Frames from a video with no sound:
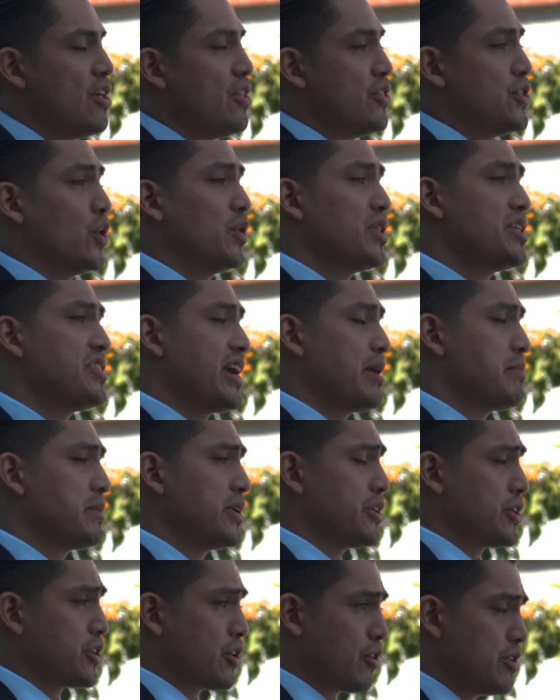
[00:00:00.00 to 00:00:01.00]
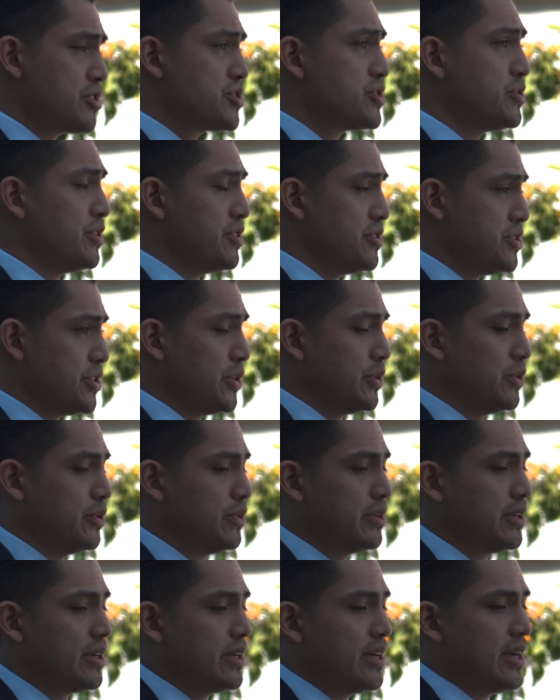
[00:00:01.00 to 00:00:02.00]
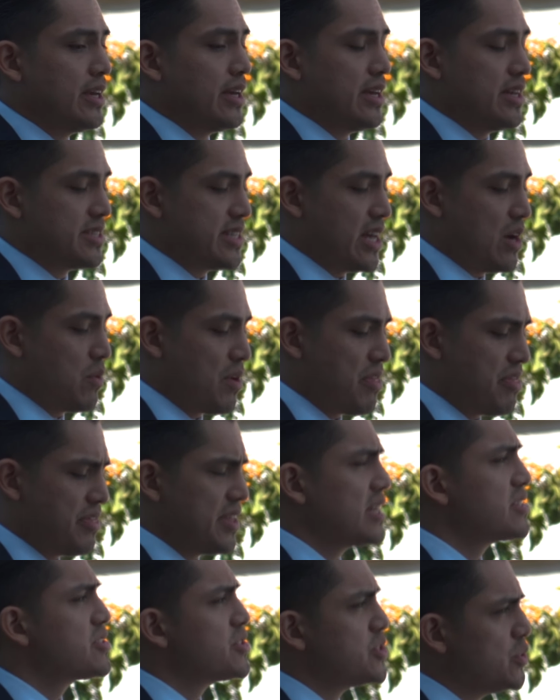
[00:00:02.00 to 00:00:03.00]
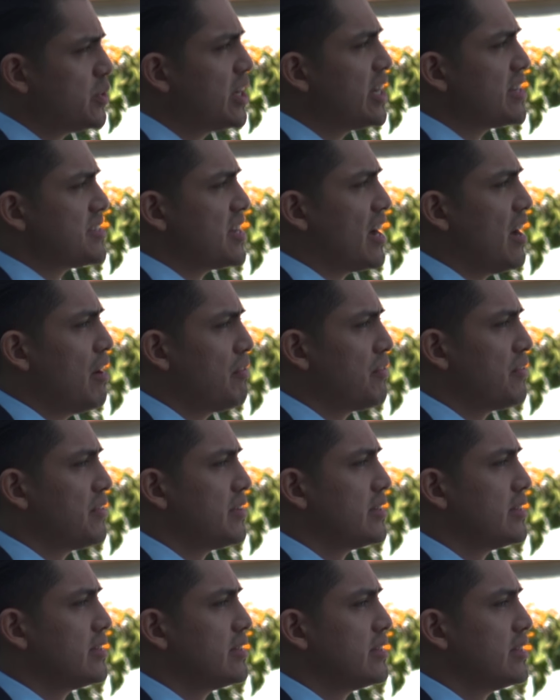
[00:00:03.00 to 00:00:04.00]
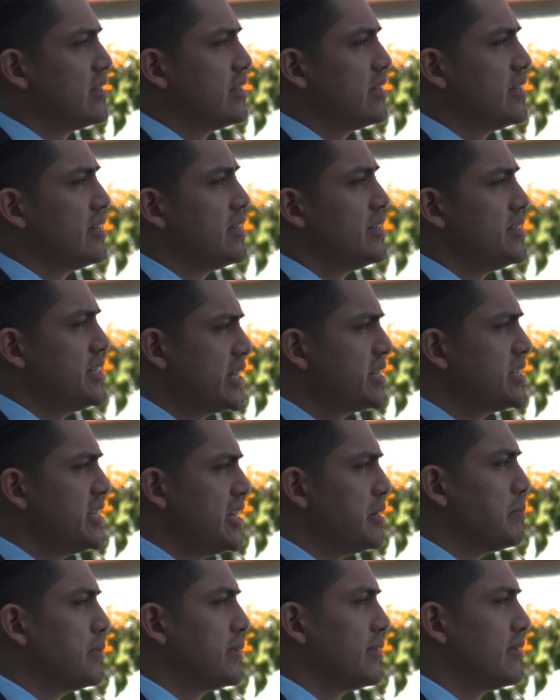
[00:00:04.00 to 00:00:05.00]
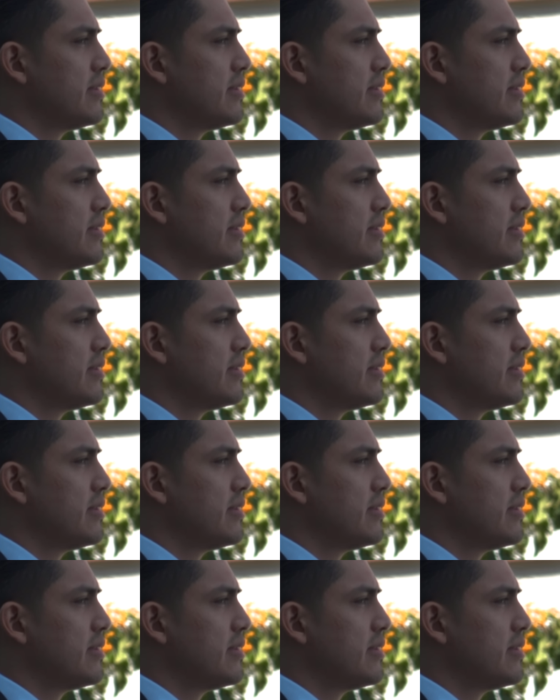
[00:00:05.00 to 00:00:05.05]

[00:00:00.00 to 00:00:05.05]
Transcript: The only thing I'm going to encourage you to do is that when things do get tough, dig deep.